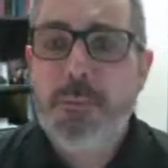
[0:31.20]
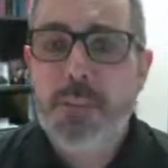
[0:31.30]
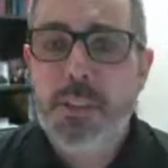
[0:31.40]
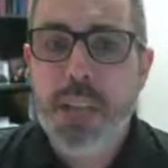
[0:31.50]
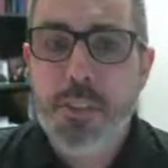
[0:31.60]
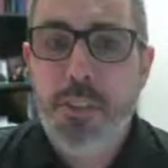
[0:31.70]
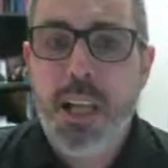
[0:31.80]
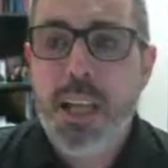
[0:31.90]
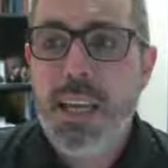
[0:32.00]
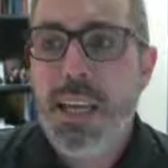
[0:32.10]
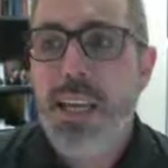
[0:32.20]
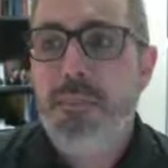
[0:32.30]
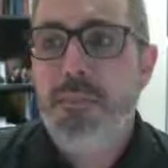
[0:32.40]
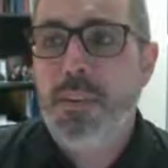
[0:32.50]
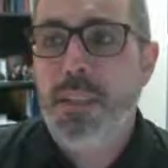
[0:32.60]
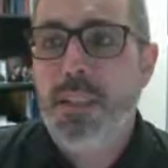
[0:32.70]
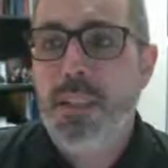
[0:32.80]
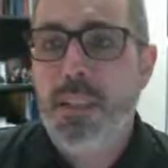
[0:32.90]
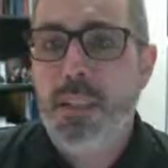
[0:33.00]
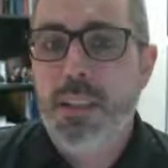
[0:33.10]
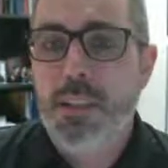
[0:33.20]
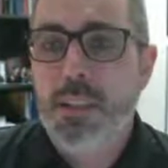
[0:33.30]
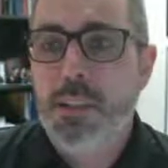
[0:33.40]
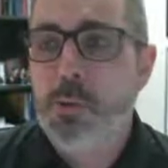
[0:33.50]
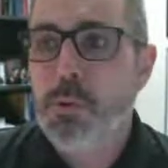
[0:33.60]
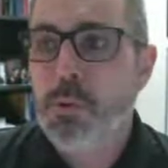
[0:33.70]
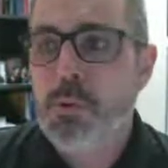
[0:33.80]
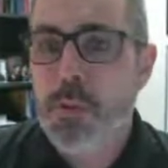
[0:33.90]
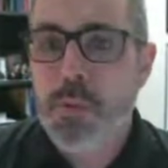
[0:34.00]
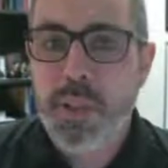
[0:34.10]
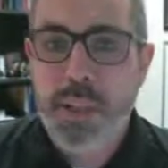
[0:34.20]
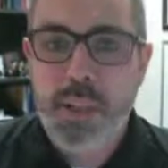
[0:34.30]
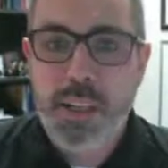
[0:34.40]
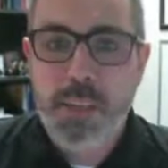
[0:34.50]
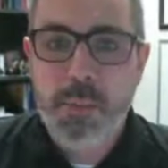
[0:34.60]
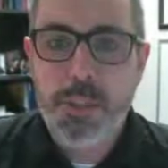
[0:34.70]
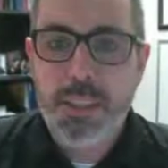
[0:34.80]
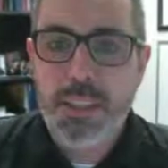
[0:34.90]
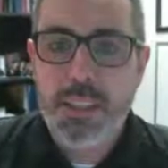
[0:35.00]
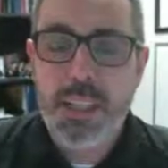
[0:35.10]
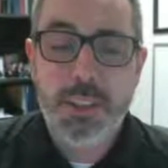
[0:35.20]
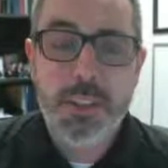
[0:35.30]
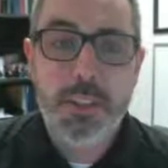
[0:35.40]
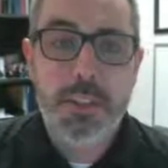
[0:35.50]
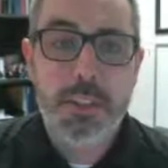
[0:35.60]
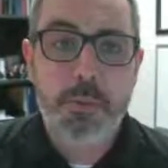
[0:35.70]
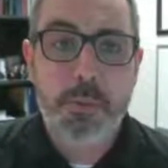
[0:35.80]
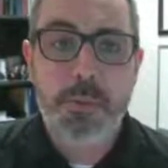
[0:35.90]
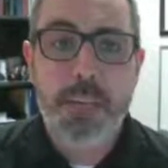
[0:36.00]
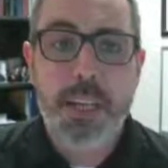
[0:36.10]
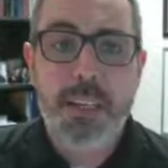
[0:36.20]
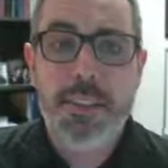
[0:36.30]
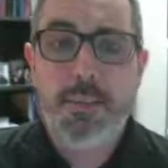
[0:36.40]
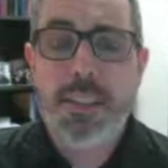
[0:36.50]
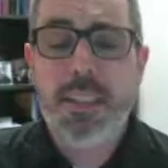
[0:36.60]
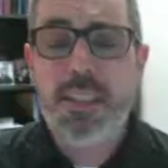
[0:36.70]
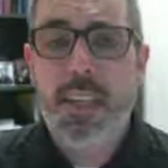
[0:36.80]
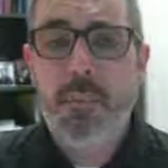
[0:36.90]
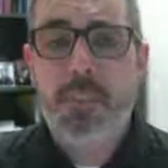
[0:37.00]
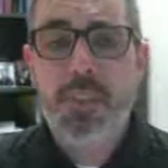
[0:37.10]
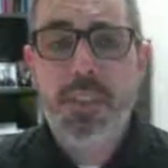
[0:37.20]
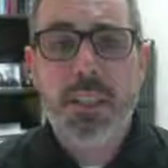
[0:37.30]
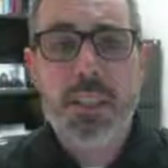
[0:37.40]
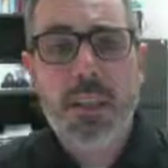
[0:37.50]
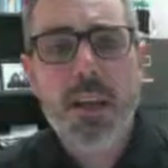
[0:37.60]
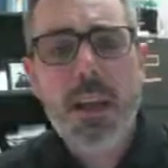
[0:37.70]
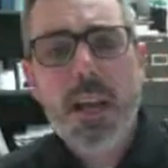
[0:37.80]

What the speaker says: For example, I have a Google form here that I'm going to, and I'll share this with you. It has some of the examples in here.